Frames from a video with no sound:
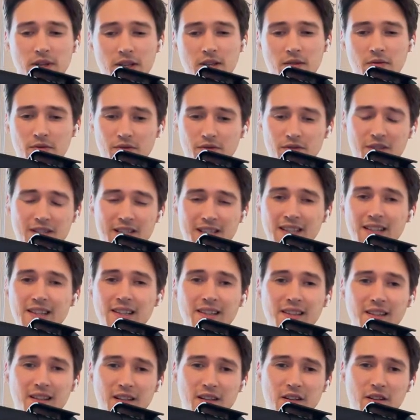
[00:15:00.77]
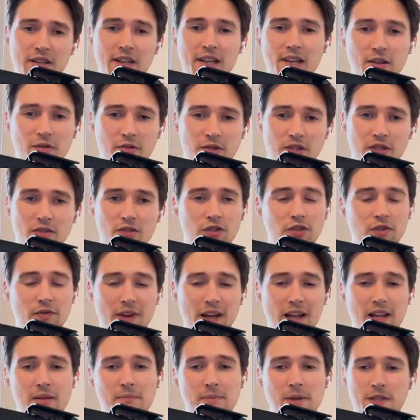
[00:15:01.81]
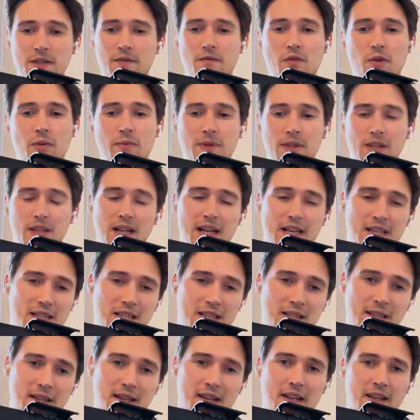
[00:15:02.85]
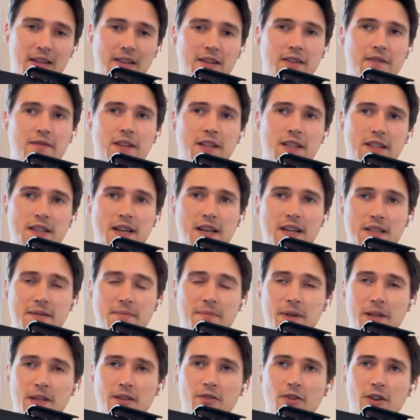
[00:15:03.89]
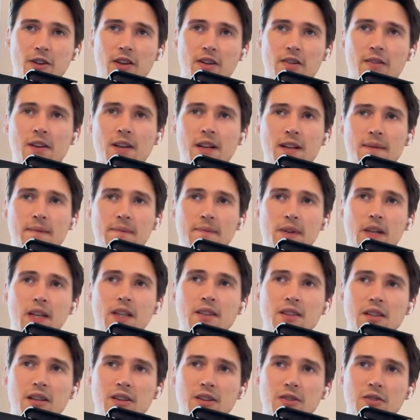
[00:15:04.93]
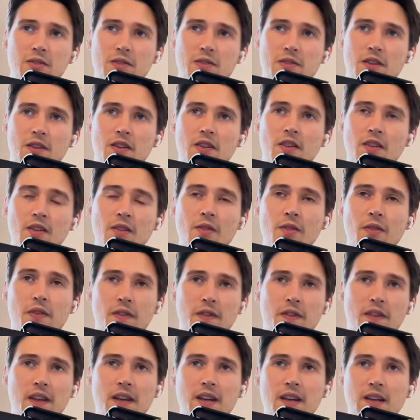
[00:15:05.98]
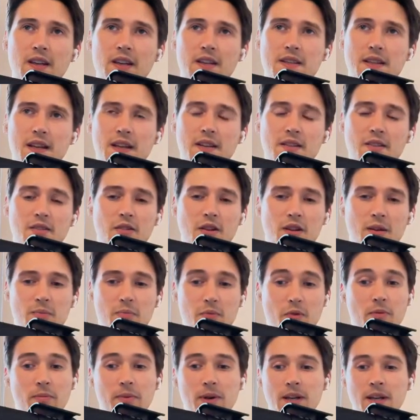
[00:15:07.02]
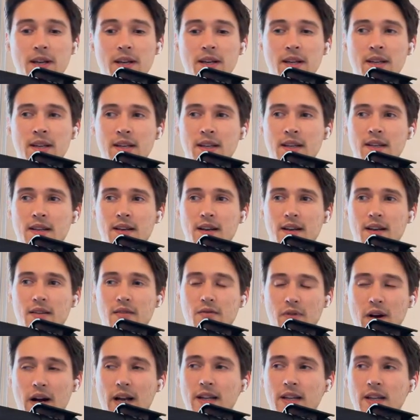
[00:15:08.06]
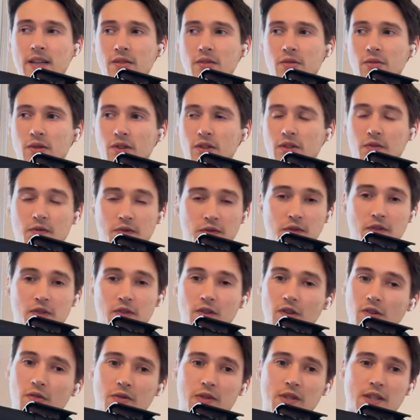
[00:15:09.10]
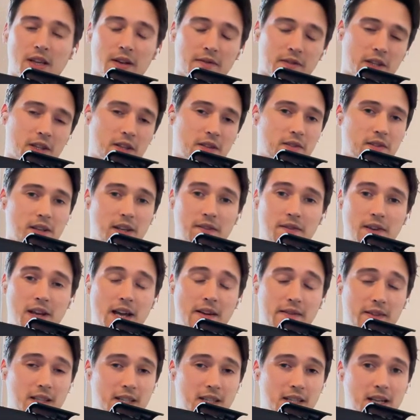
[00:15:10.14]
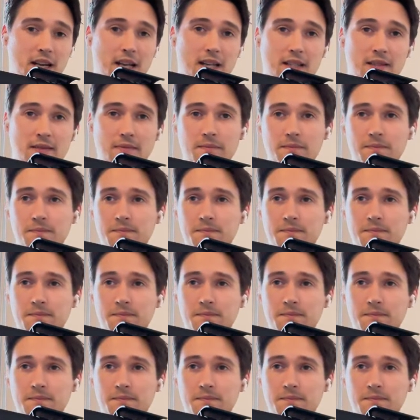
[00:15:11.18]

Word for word: you you're still gonna use a lot of elements from the last thing that we discussed, but you're gonna introduce new things, and you're gonna probably uh, run into a lot of new stuff that that we haven't discussed.